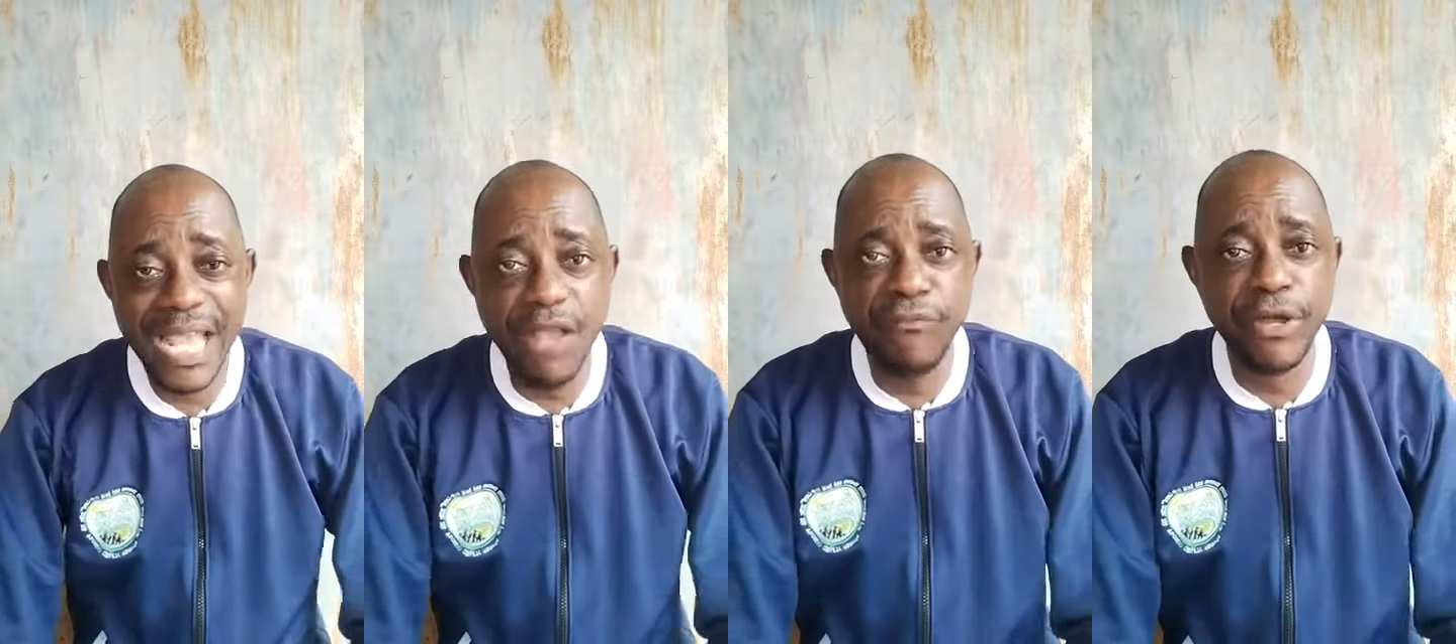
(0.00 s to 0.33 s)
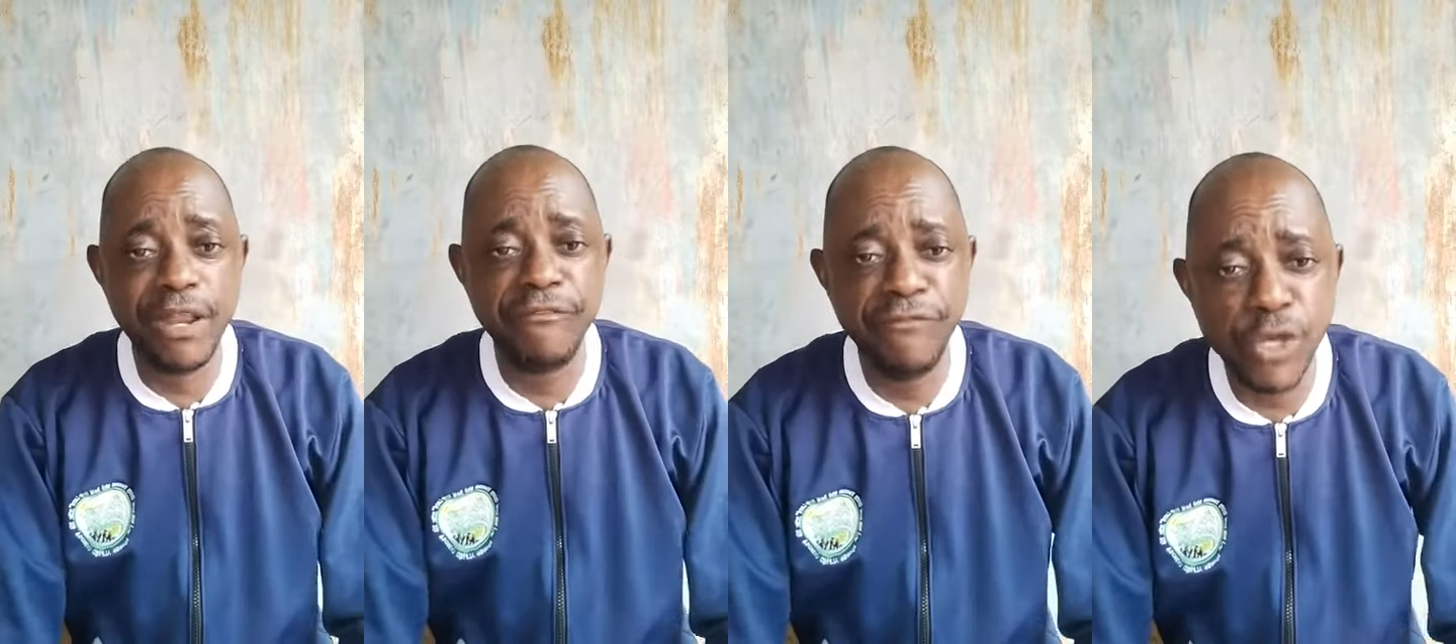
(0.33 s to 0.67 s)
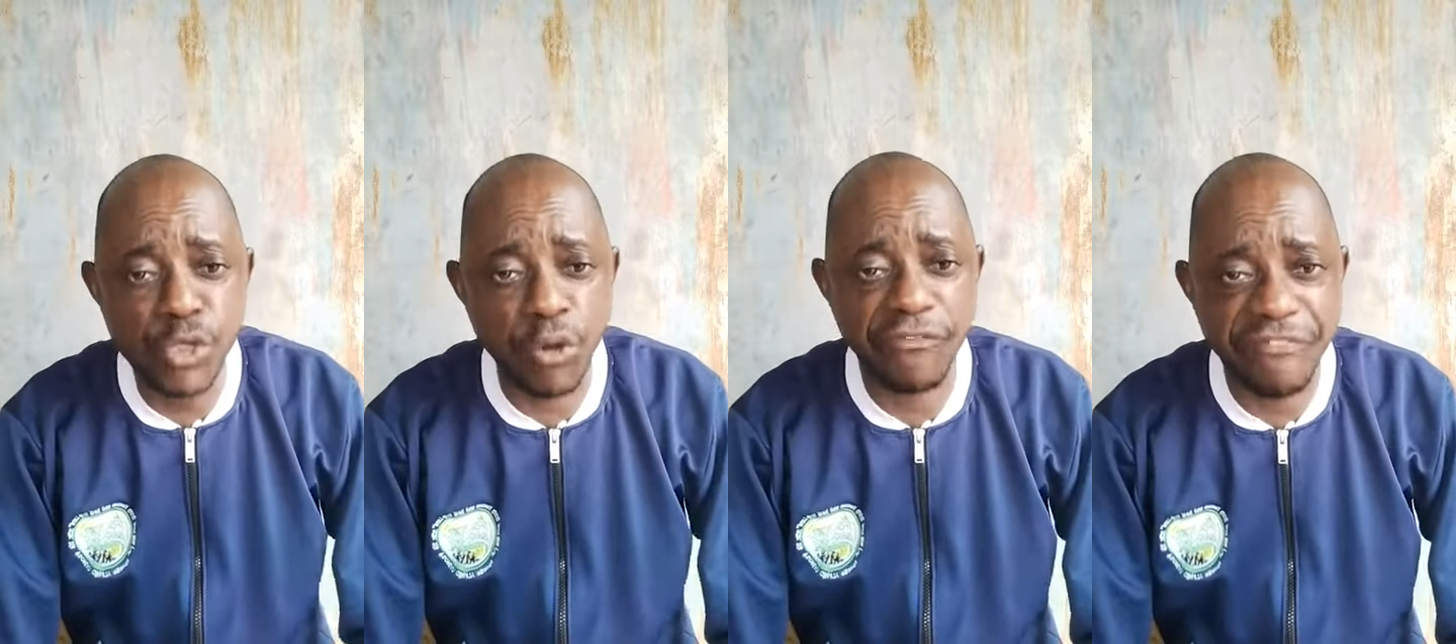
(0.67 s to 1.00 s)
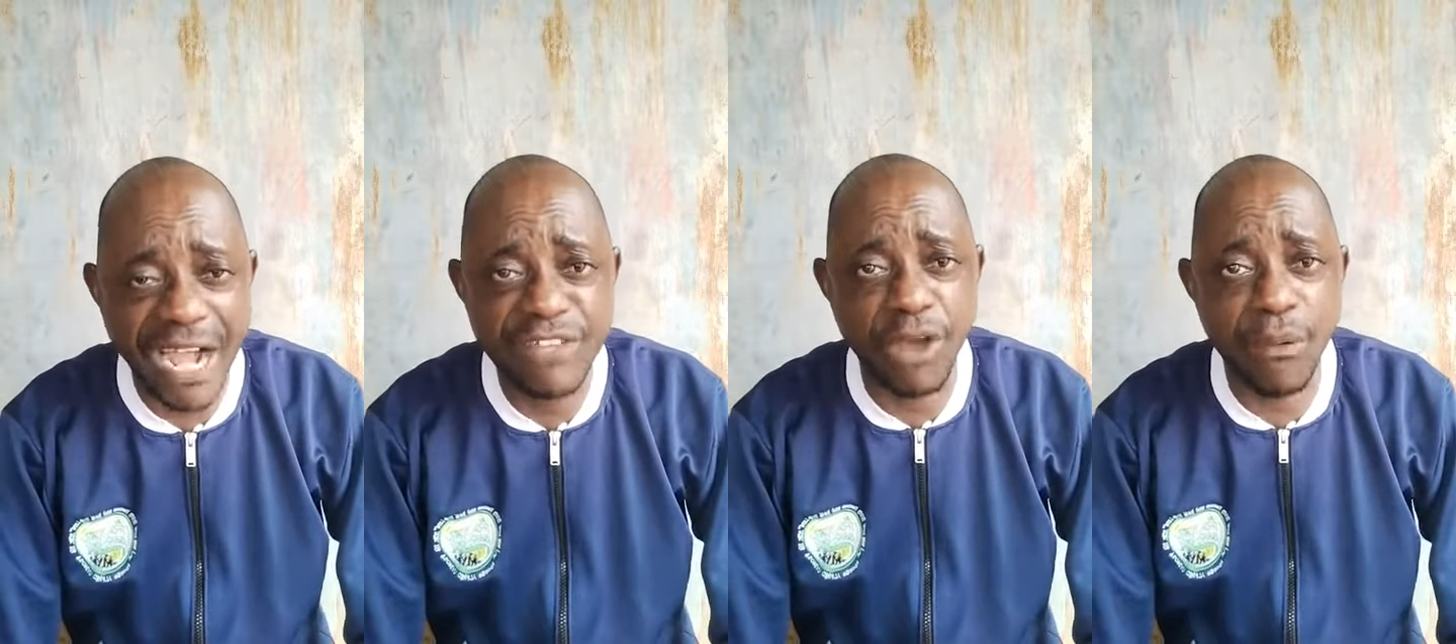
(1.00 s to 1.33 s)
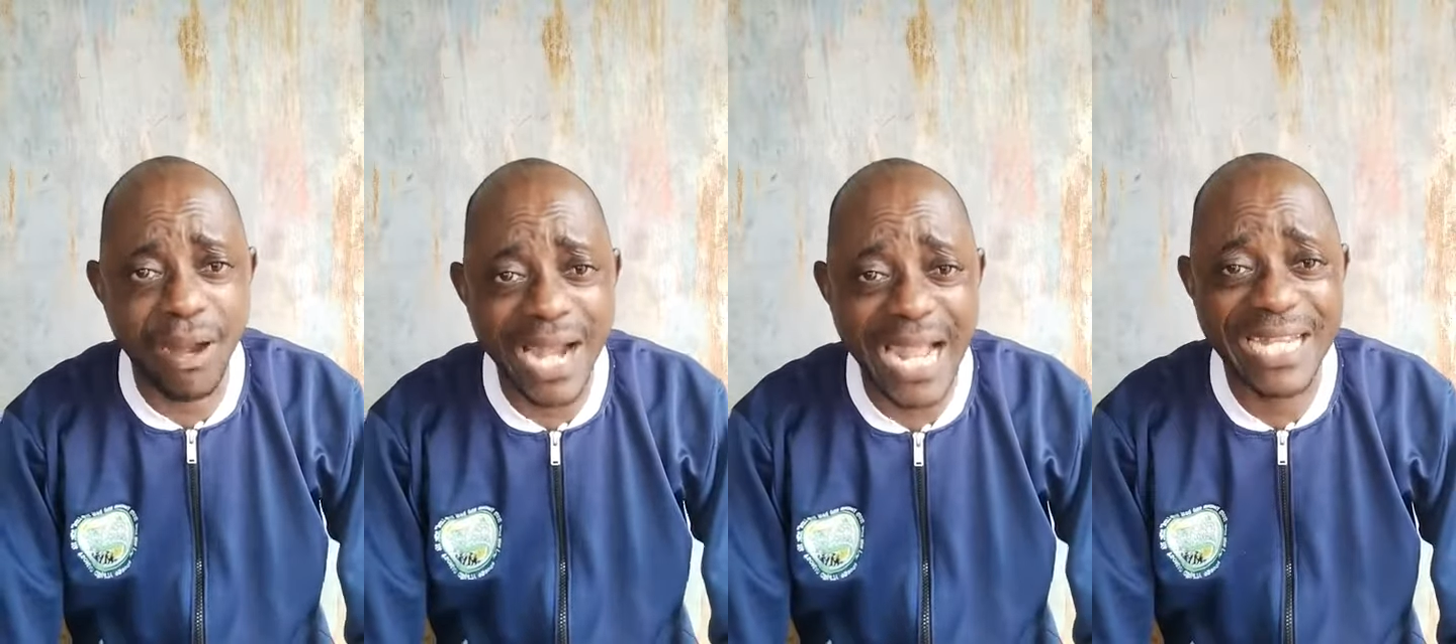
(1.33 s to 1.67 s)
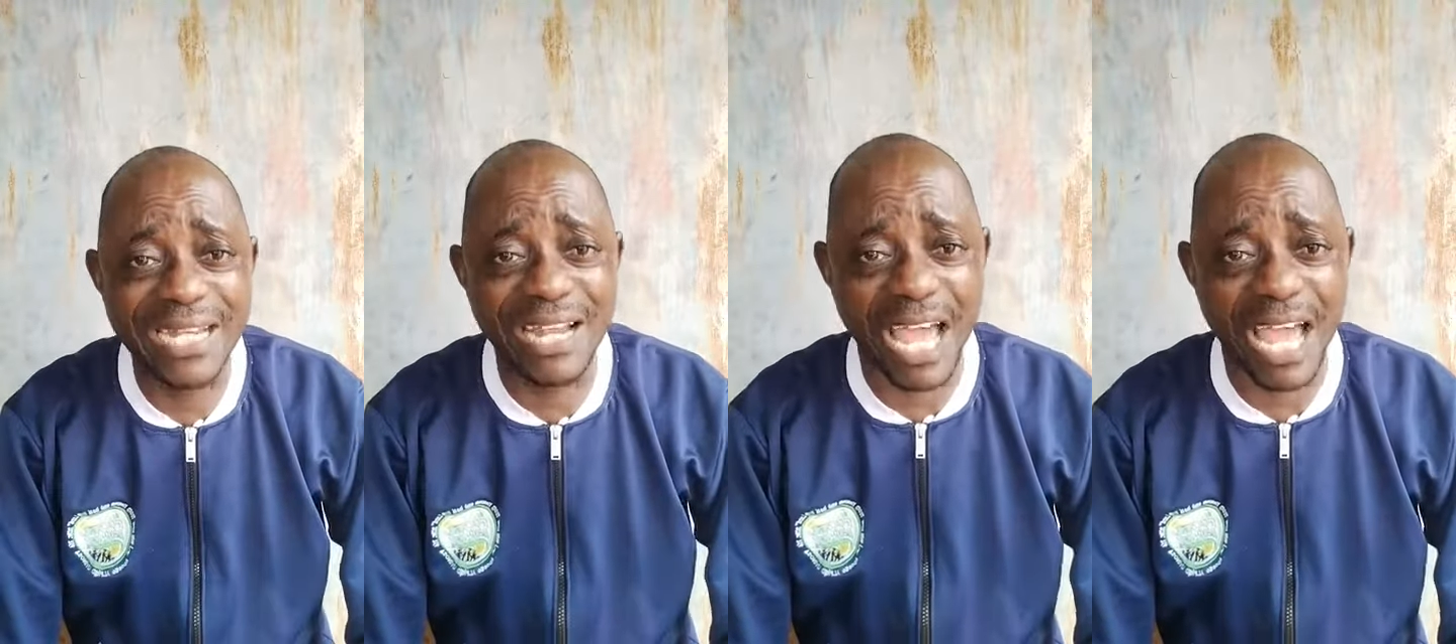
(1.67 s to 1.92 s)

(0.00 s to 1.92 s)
If we refuse to fight our right